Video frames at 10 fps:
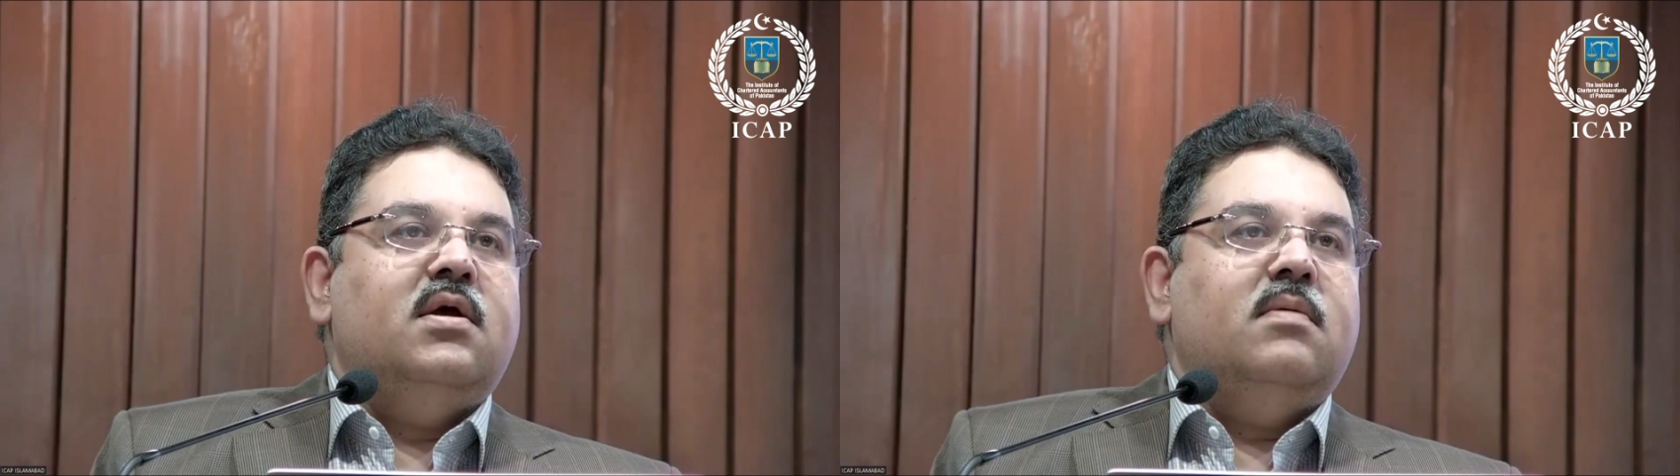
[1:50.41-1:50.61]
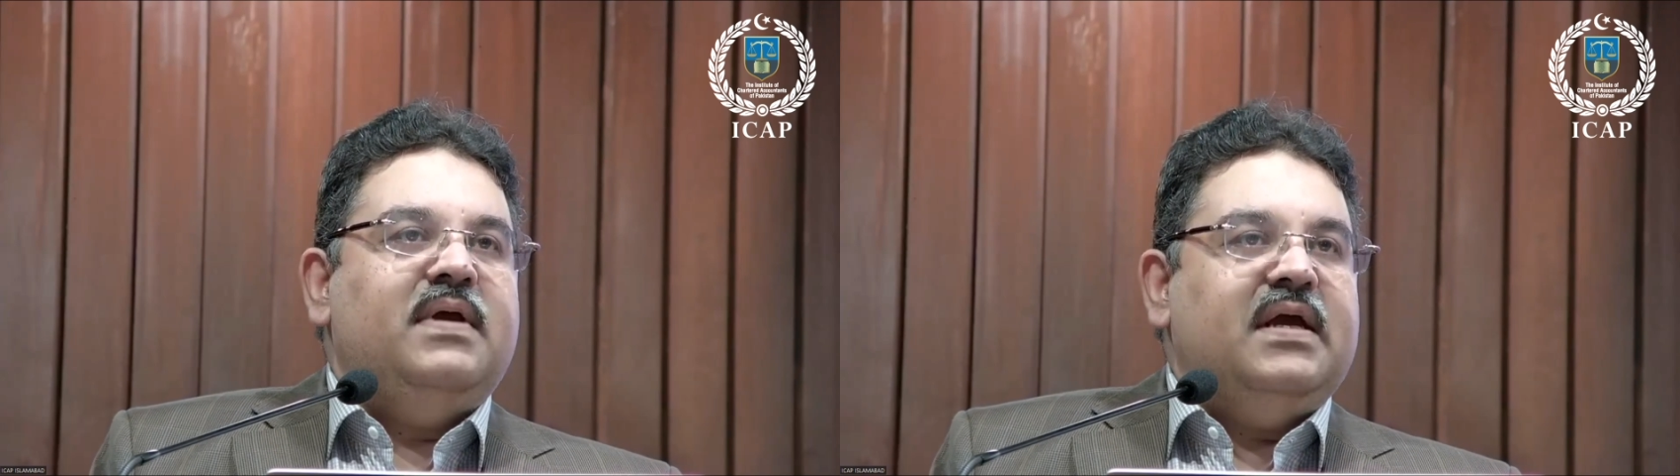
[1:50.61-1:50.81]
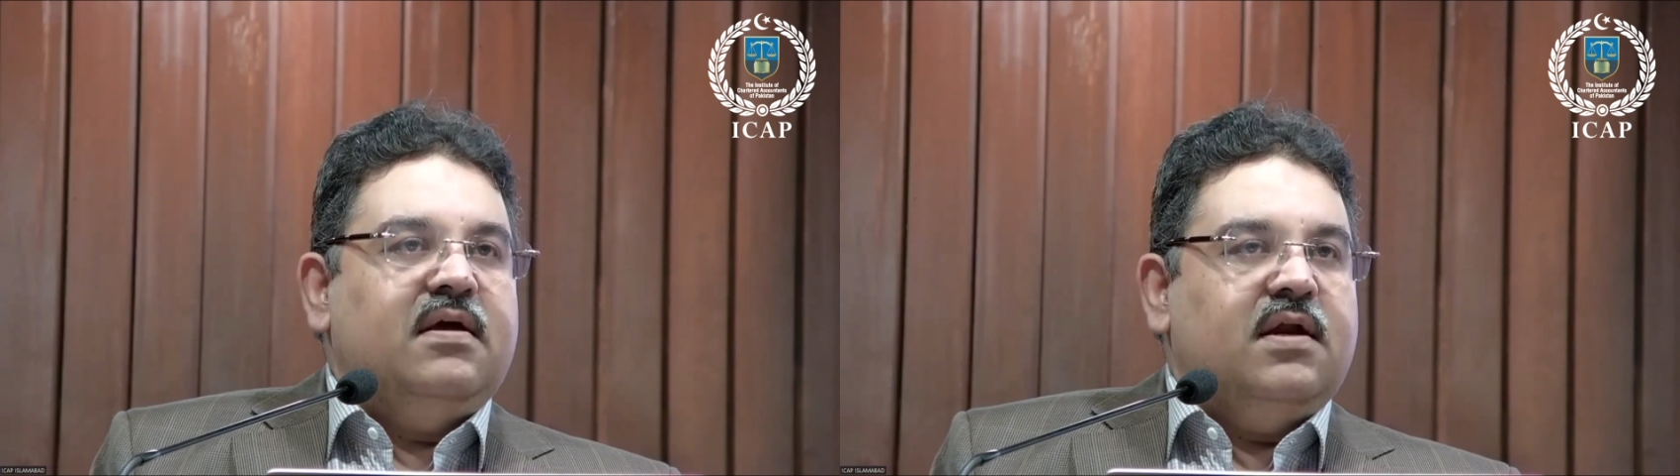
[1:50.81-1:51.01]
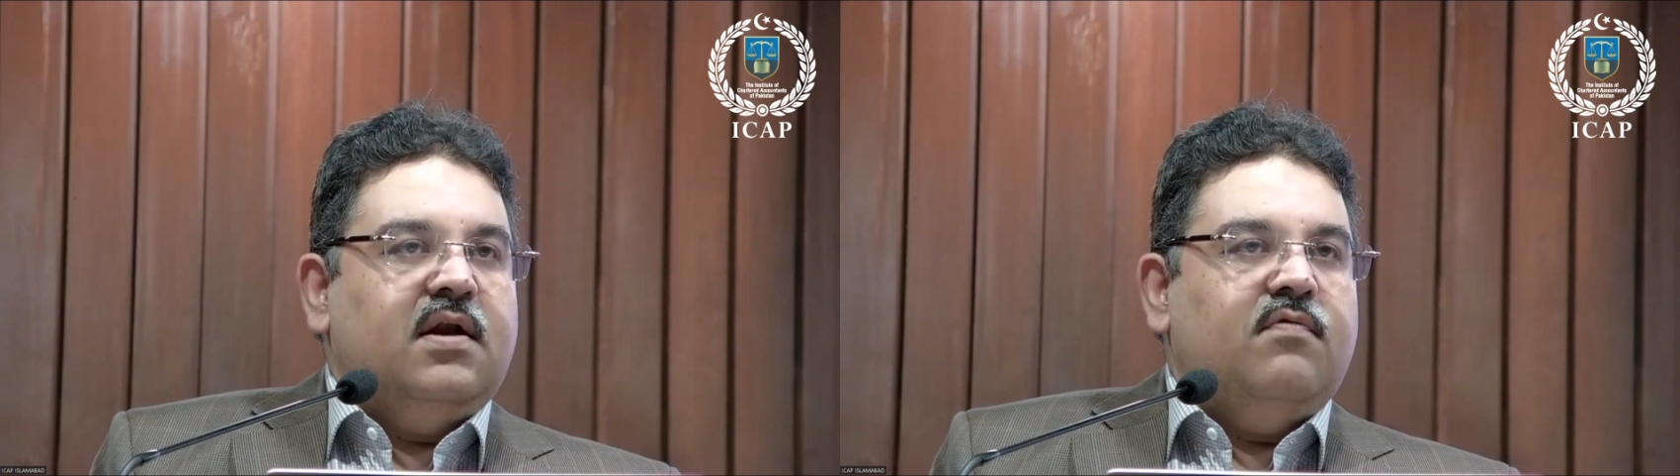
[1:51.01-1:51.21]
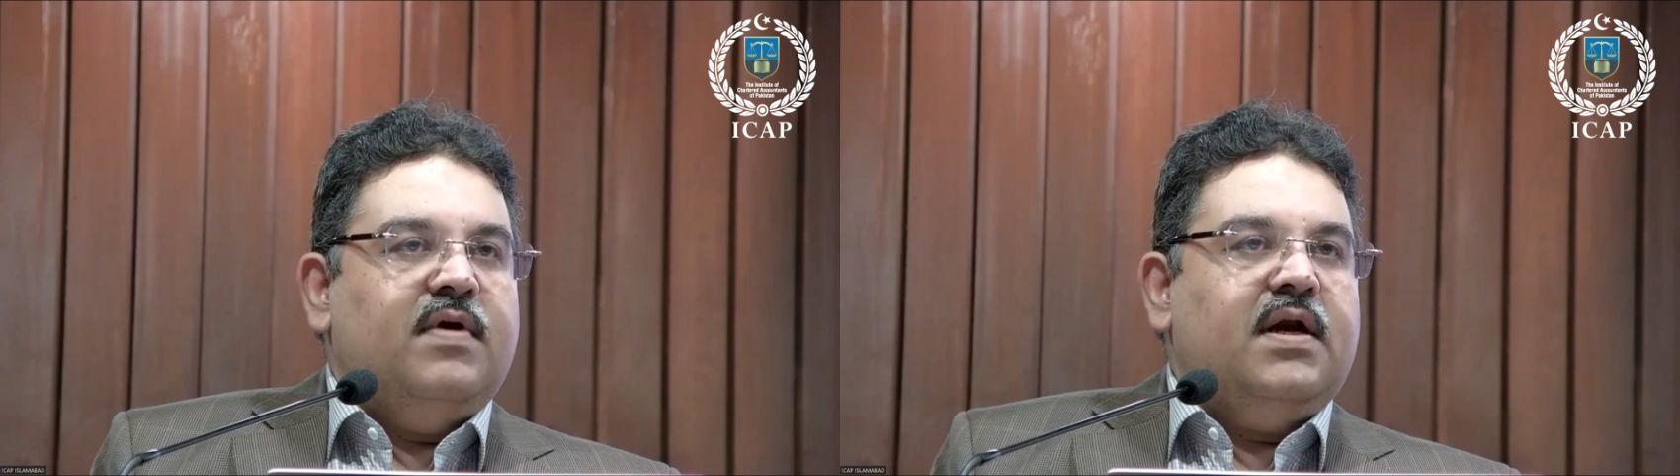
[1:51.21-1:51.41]
being
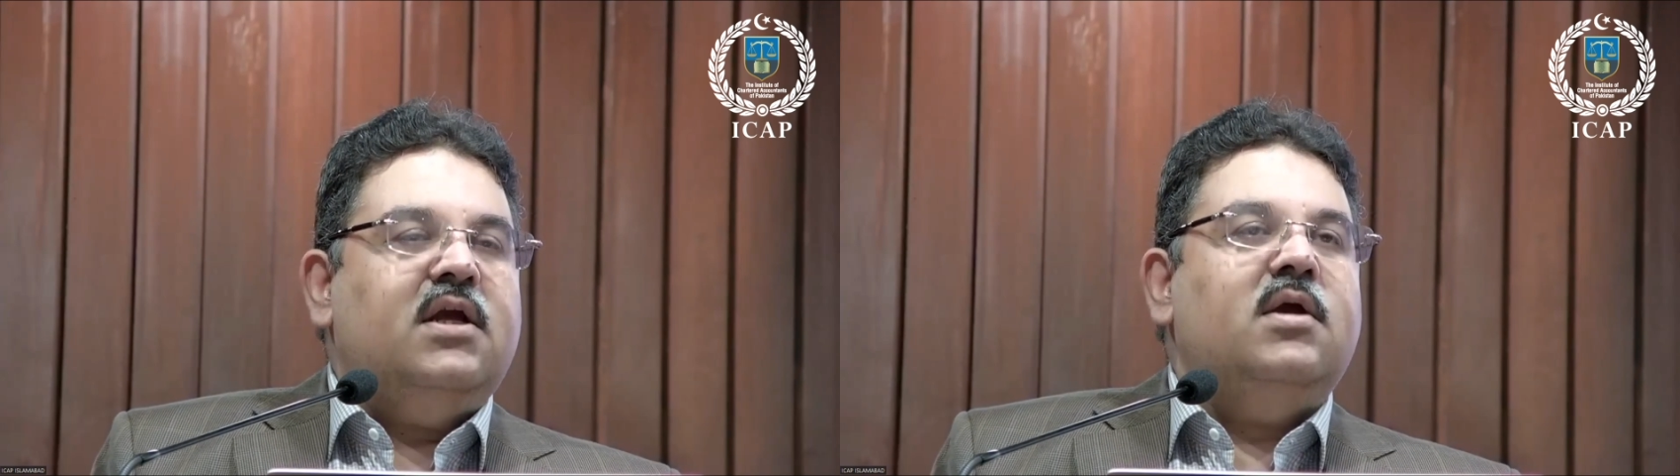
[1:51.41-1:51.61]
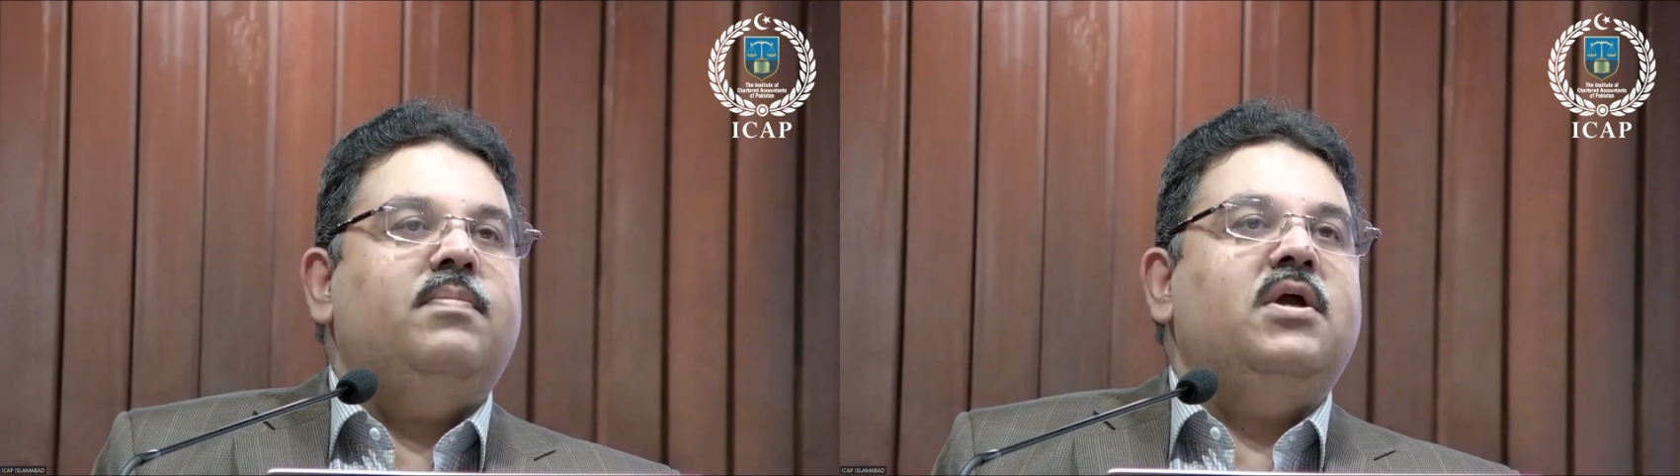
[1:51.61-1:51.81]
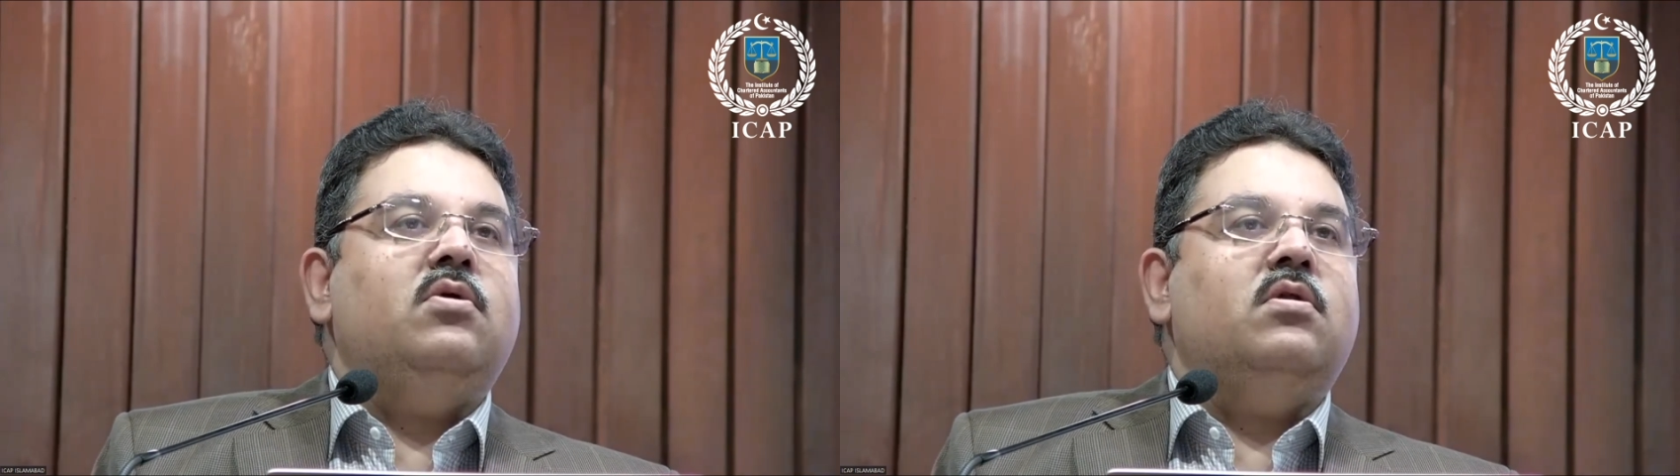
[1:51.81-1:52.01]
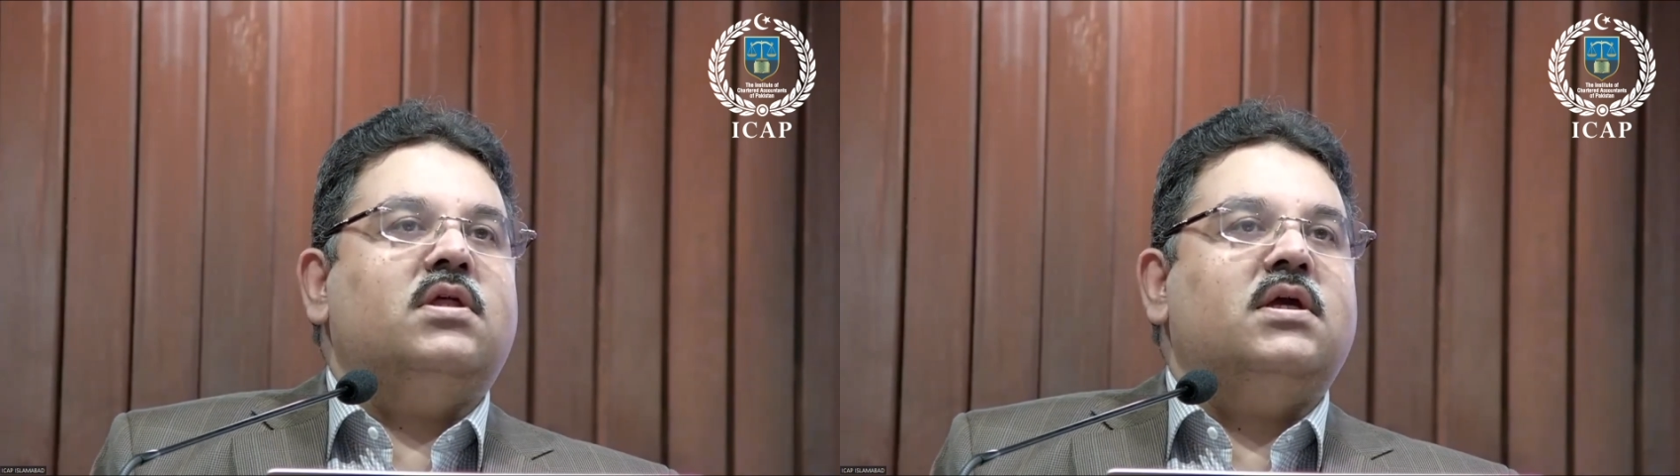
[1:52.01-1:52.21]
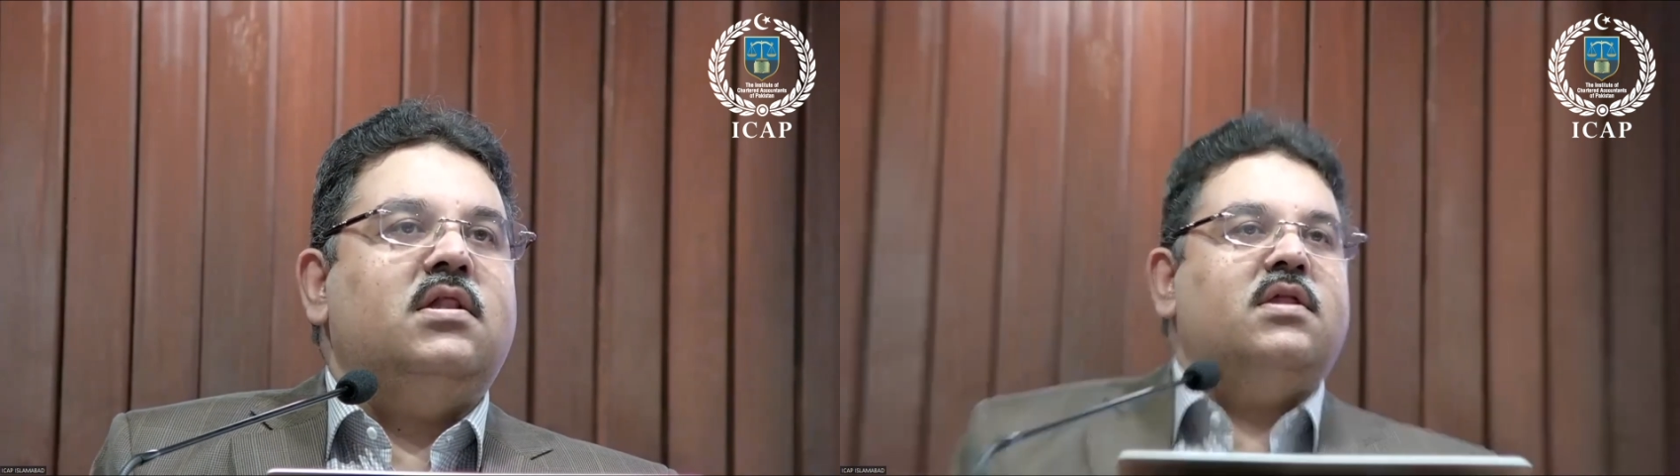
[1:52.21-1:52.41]
relevant, keeping your
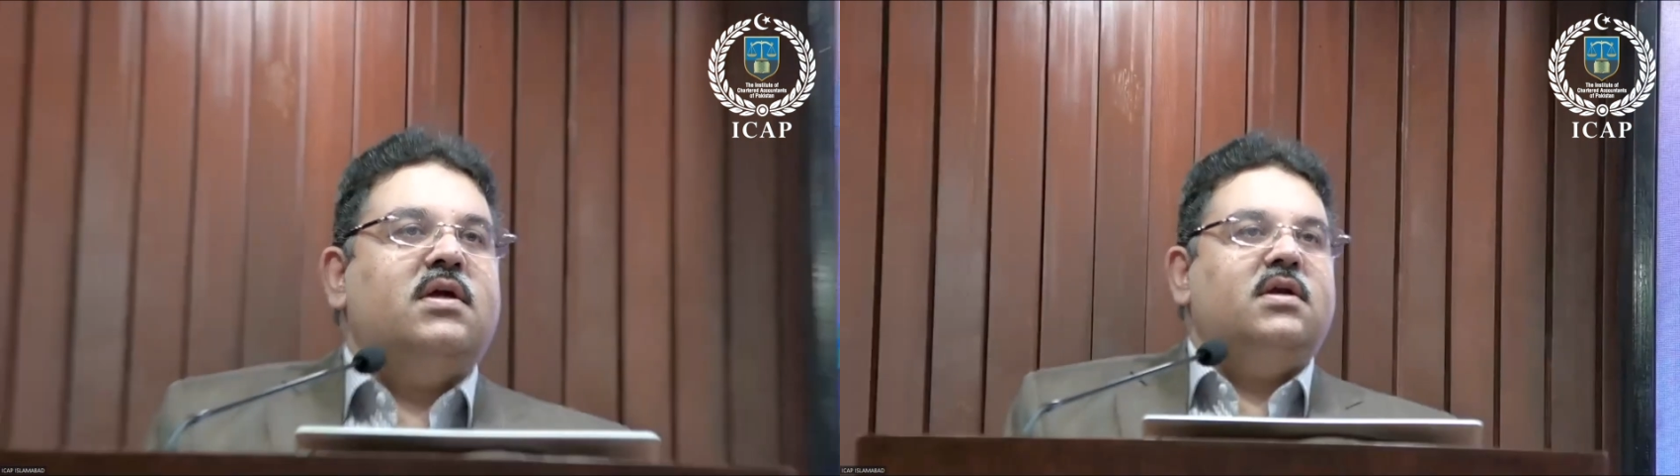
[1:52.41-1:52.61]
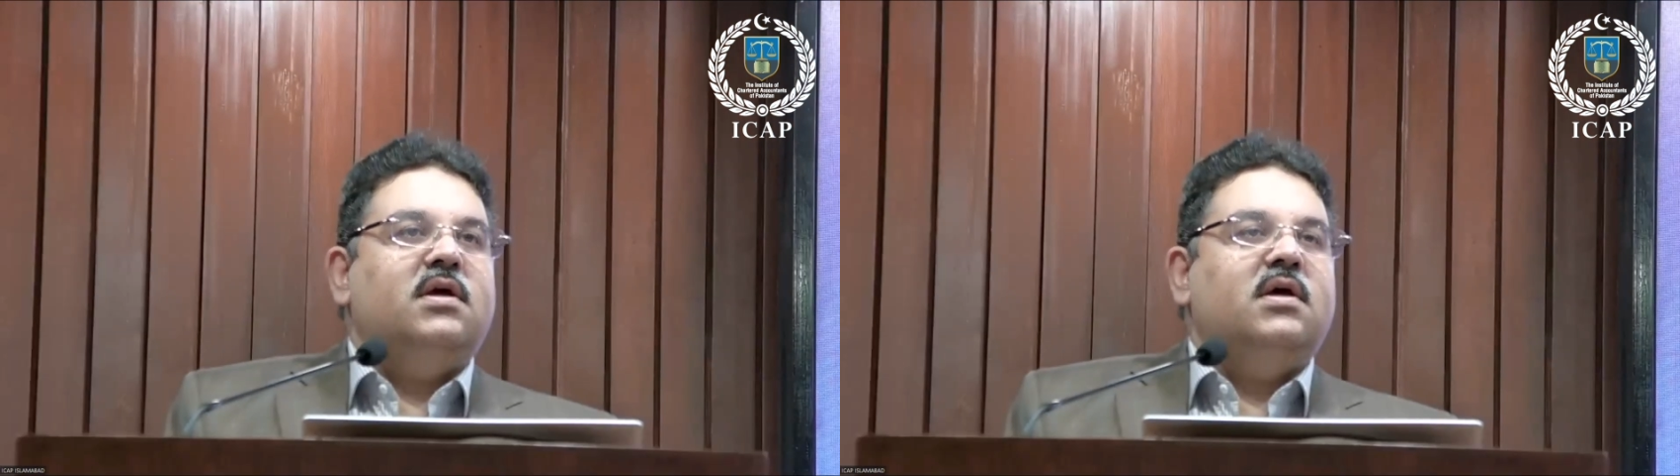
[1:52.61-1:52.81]
skill set